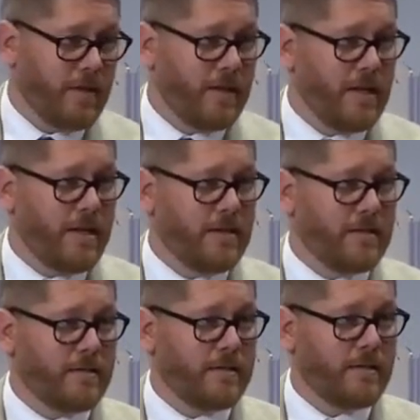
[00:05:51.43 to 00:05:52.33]

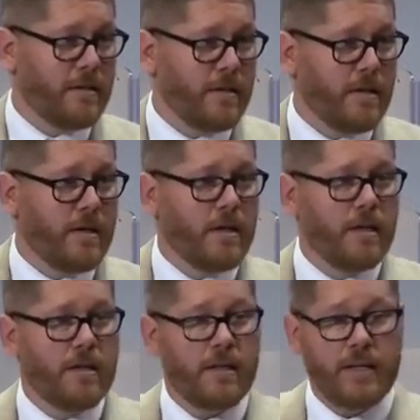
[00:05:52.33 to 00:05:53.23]
He's
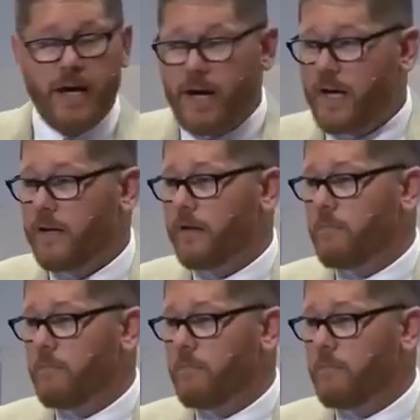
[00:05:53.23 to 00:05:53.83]
the God